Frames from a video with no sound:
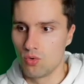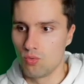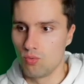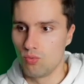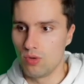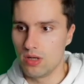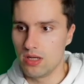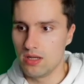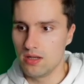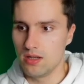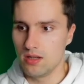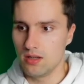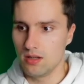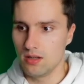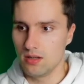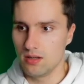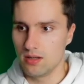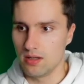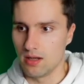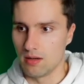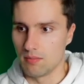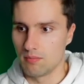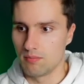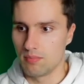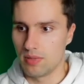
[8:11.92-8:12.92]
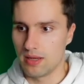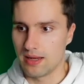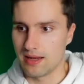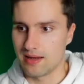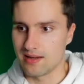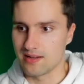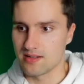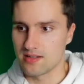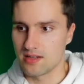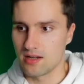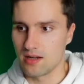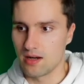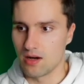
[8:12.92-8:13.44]
we
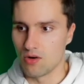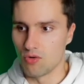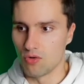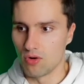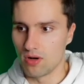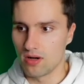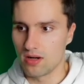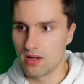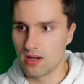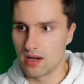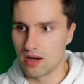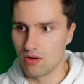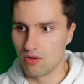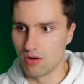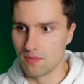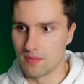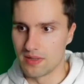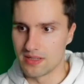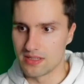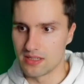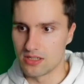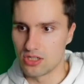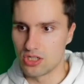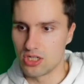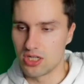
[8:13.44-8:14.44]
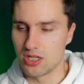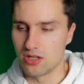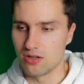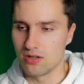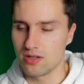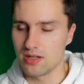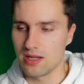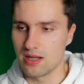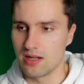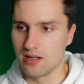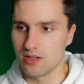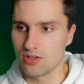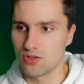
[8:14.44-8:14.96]
pass our error message here,
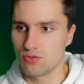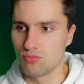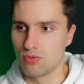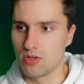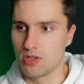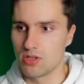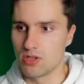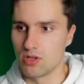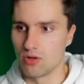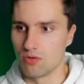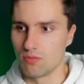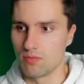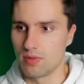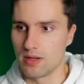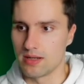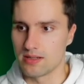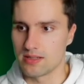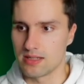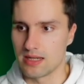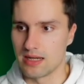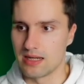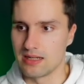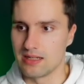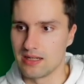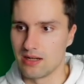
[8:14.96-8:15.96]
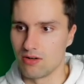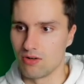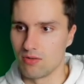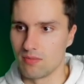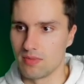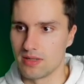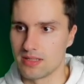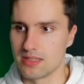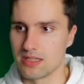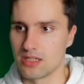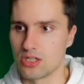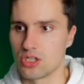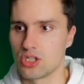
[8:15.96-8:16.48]
and else we don't pass any error
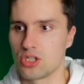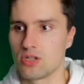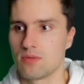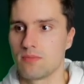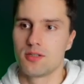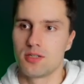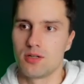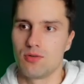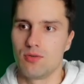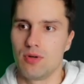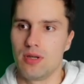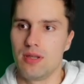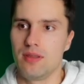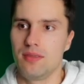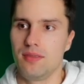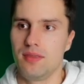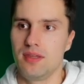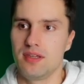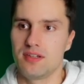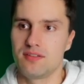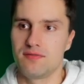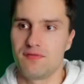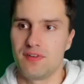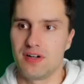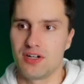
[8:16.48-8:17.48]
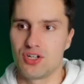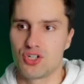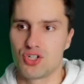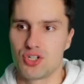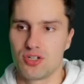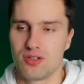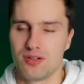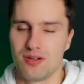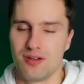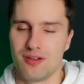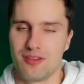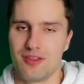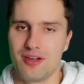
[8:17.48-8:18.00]
message. So in this
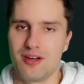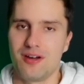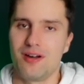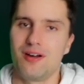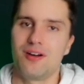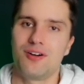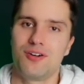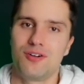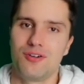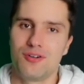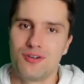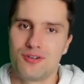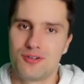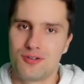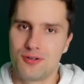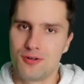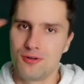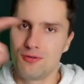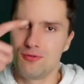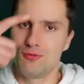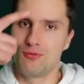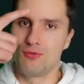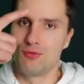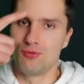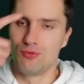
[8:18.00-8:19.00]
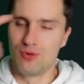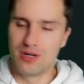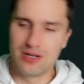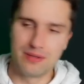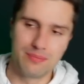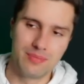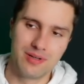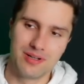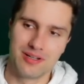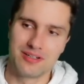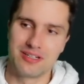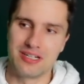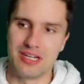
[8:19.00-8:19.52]
function, there are two
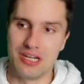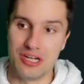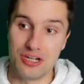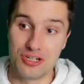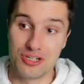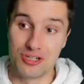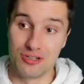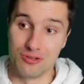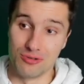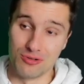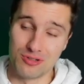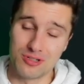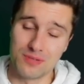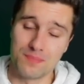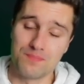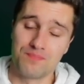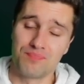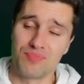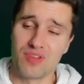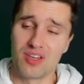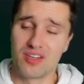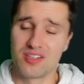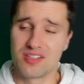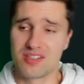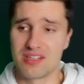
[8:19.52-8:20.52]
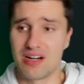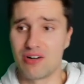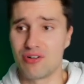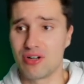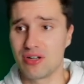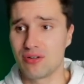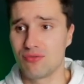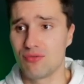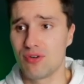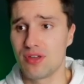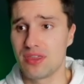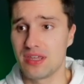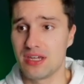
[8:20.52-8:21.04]
readability issues.
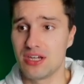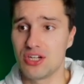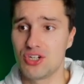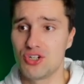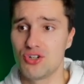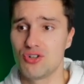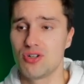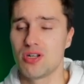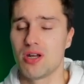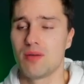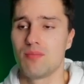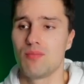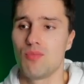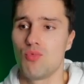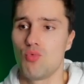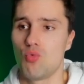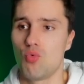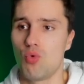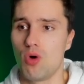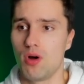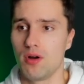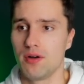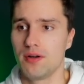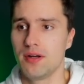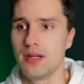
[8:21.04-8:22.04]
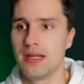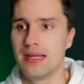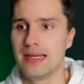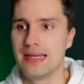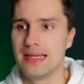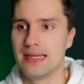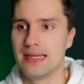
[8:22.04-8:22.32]
Starting with issue number one,